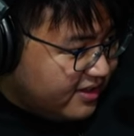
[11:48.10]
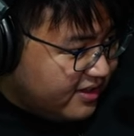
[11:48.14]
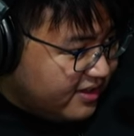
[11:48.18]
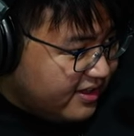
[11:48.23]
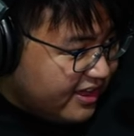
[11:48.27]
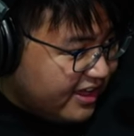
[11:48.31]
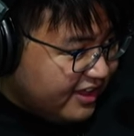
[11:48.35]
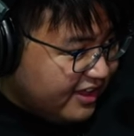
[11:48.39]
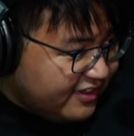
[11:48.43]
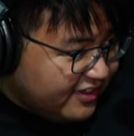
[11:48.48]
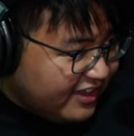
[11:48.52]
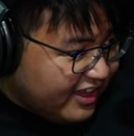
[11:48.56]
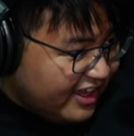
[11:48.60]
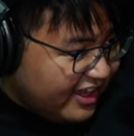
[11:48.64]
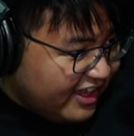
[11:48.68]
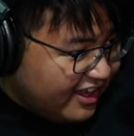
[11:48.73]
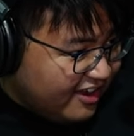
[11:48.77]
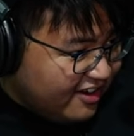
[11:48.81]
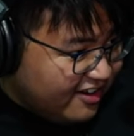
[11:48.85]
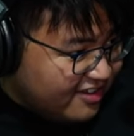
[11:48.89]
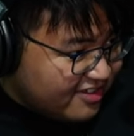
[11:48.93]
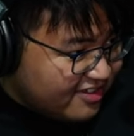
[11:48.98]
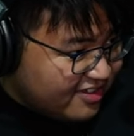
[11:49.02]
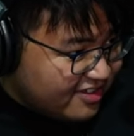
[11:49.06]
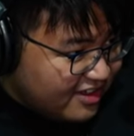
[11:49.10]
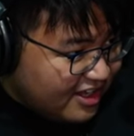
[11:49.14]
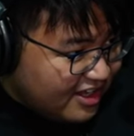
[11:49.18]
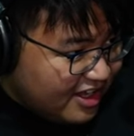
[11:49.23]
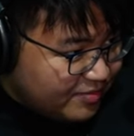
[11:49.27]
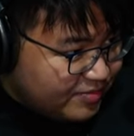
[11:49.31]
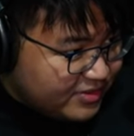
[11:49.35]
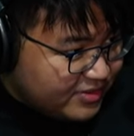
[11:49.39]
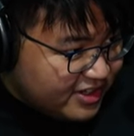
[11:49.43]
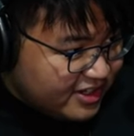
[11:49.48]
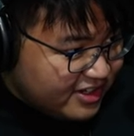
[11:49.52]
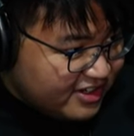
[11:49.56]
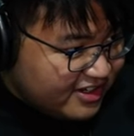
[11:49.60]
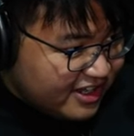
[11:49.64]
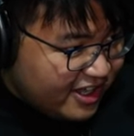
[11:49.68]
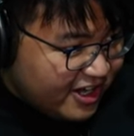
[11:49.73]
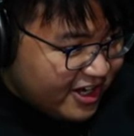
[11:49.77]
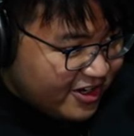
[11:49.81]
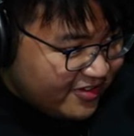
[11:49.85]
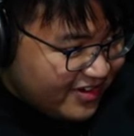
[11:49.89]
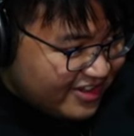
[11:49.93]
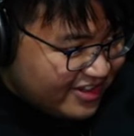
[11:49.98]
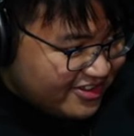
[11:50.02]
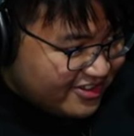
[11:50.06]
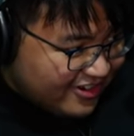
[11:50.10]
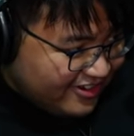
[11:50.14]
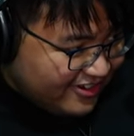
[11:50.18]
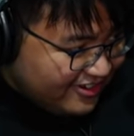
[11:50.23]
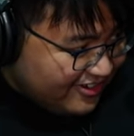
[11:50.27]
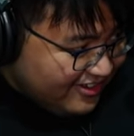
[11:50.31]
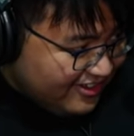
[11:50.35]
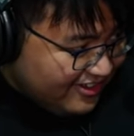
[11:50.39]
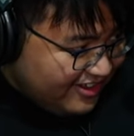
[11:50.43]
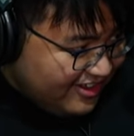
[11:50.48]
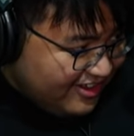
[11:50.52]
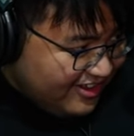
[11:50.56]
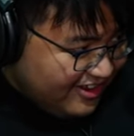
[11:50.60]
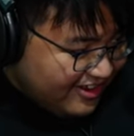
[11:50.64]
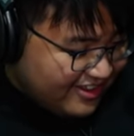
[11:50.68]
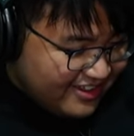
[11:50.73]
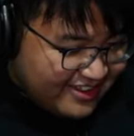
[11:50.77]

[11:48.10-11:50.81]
And there's and the update. I don't know why it took so long.